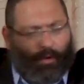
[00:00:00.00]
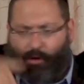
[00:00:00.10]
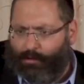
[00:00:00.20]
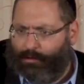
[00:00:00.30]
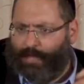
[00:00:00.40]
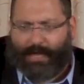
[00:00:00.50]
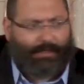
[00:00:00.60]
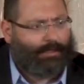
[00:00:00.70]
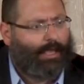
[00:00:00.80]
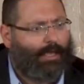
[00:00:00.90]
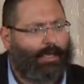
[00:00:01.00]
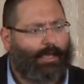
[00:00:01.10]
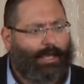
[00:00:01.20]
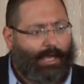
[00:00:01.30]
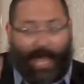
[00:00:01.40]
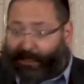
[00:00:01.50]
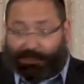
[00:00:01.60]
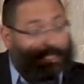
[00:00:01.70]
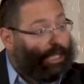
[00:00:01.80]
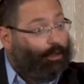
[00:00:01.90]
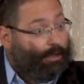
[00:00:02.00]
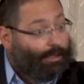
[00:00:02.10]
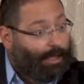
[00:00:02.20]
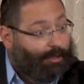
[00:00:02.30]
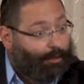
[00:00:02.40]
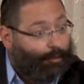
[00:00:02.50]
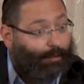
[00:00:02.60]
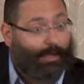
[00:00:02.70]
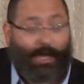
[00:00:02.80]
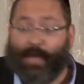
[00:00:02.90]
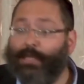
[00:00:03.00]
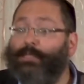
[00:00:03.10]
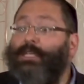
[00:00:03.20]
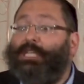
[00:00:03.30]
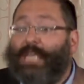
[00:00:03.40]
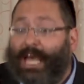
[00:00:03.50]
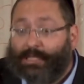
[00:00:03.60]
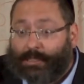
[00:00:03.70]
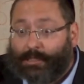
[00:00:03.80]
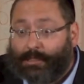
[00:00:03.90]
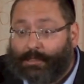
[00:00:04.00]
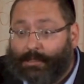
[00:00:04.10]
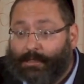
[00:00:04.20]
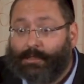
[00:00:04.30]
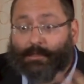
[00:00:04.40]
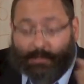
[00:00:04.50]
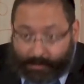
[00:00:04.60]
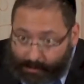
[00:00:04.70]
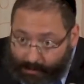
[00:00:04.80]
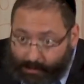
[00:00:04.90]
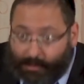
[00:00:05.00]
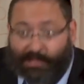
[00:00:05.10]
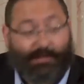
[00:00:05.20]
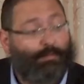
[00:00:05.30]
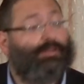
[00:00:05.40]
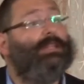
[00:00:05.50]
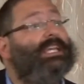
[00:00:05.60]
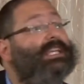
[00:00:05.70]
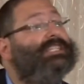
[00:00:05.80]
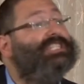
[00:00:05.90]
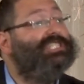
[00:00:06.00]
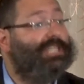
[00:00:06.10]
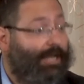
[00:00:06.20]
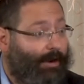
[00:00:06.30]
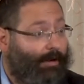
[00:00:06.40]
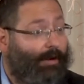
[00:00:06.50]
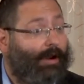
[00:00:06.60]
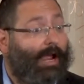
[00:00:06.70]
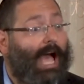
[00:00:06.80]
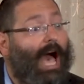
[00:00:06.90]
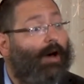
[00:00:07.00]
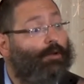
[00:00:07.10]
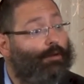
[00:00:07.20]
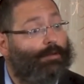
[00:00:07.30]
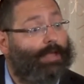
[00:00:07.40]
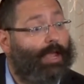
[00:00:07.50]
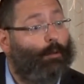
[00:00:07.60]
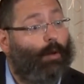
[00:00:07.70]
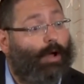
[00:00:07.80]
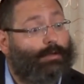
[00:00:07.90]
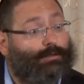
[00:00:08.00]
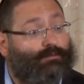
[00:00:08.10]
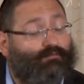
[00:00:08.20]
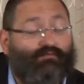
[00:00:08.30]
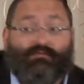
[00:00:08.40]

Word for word: or texting, he actually looks at you and he says, yes, please share how your day was.